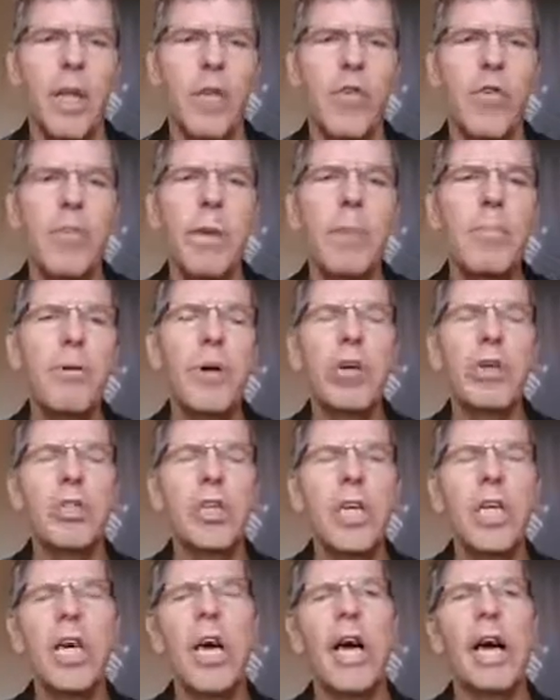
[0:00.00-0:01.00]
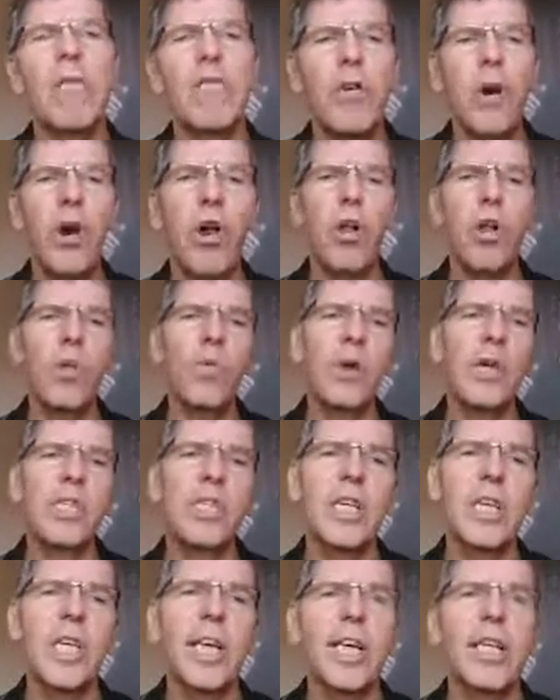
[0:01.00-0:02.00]
for me personally, I've
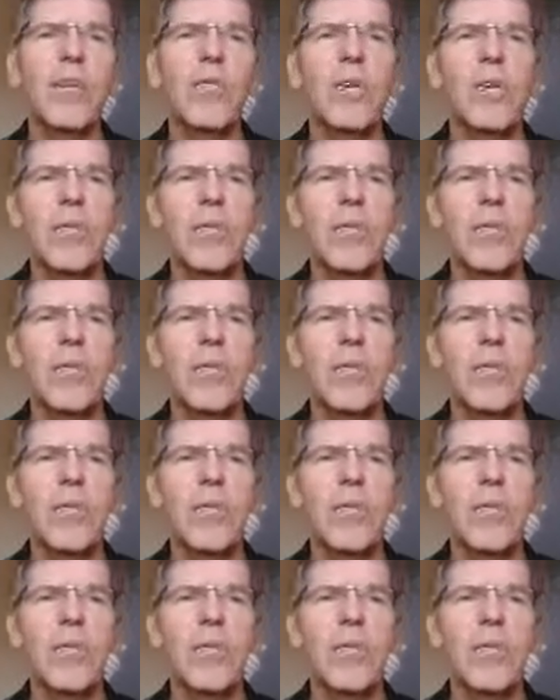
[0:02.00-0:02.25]
always connected